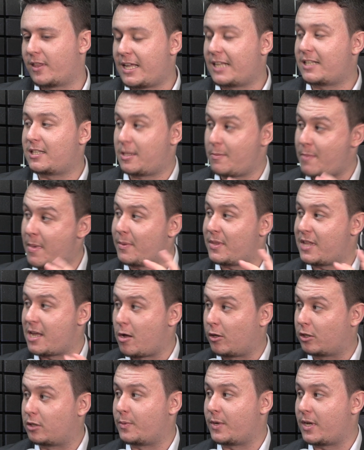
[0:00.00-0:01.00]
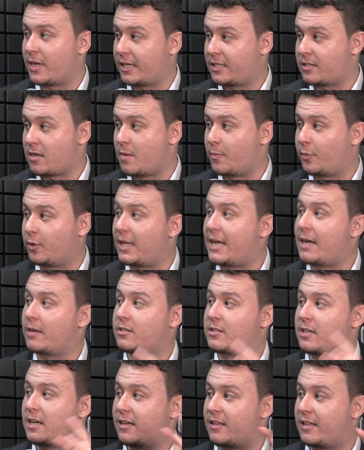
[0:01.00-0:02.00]
That's maybe the ultimate example
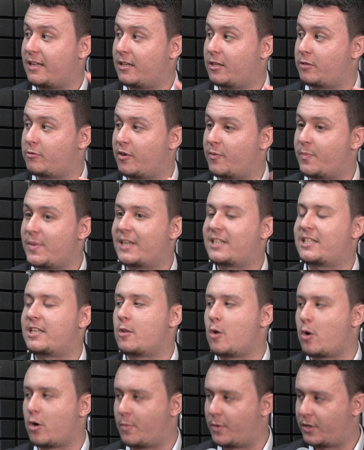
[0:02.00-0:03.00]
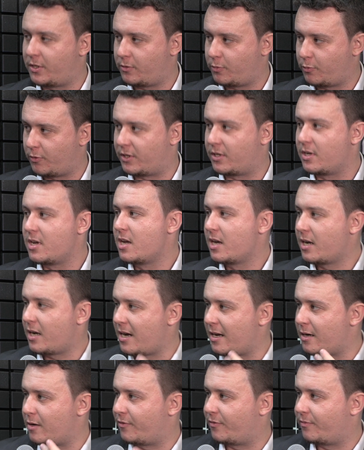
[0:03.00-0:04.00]
outside of the industry of being synonymous with
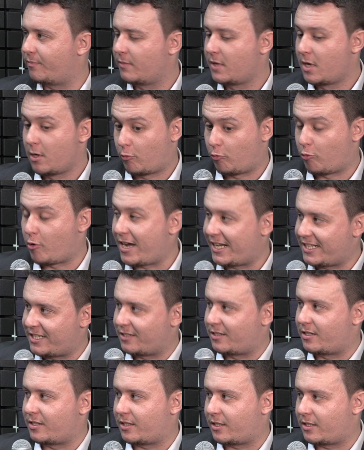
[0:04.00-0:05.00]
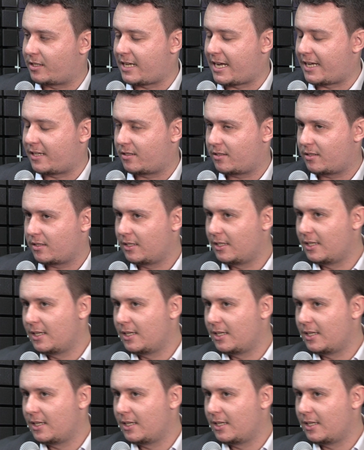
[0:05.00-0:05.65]
kind of rising to success.